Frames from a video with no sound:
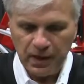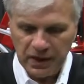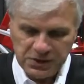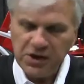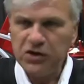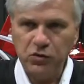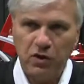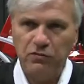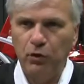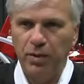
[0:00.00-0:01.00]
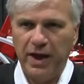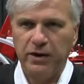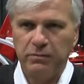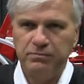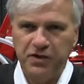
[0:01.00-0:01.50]
Let's take a 12 row
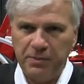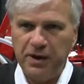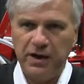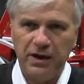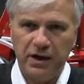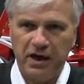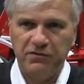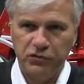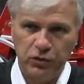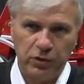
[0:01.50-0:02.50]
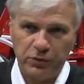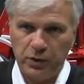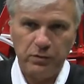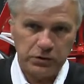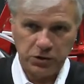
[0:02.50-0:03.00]
planter. Typically, it'll have a 2 or
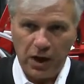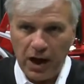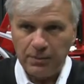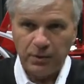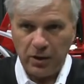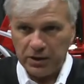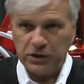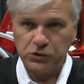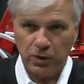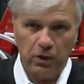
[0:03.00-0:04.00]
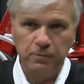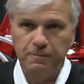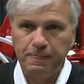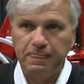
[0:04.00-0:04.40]
3 bushel hopper on each row.